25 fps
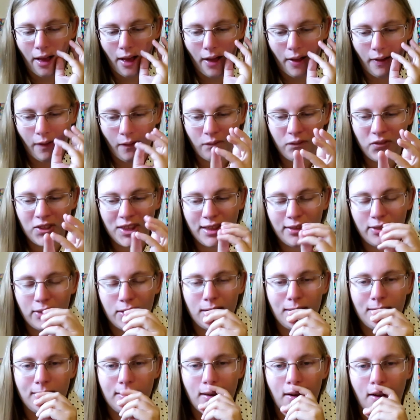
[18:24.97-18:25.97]
of the
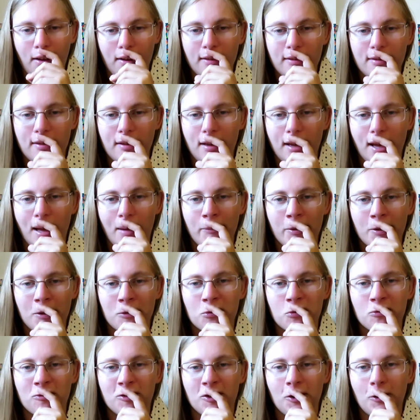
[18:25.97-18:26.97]
Iliad and the Odyssey
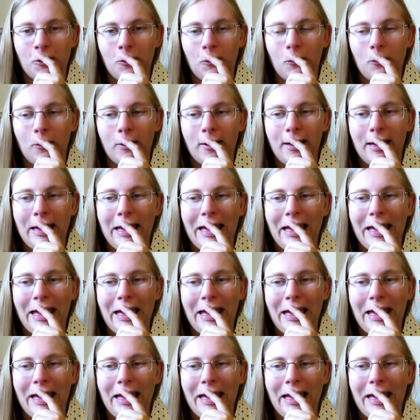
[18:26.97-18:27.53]
coming through,